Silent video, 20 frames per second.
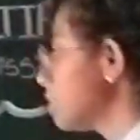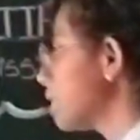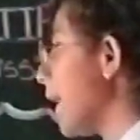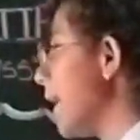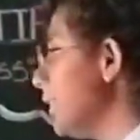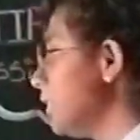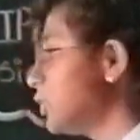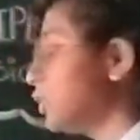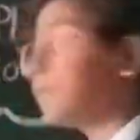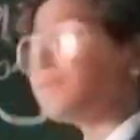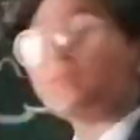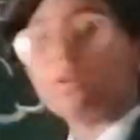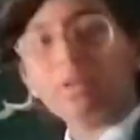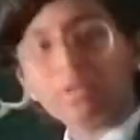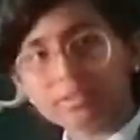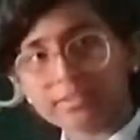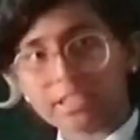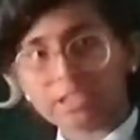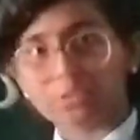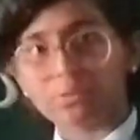kinds of
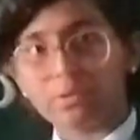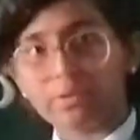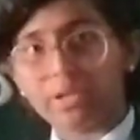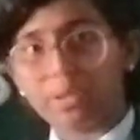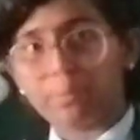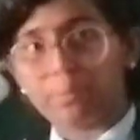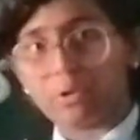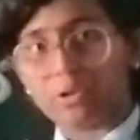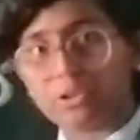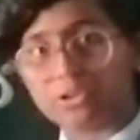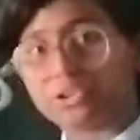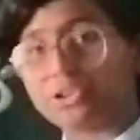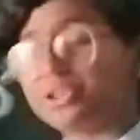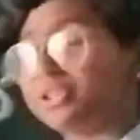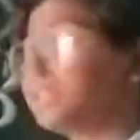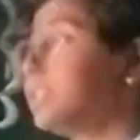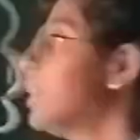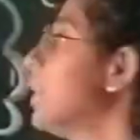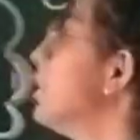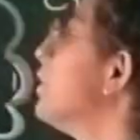asexual
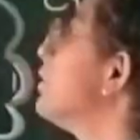reproduction,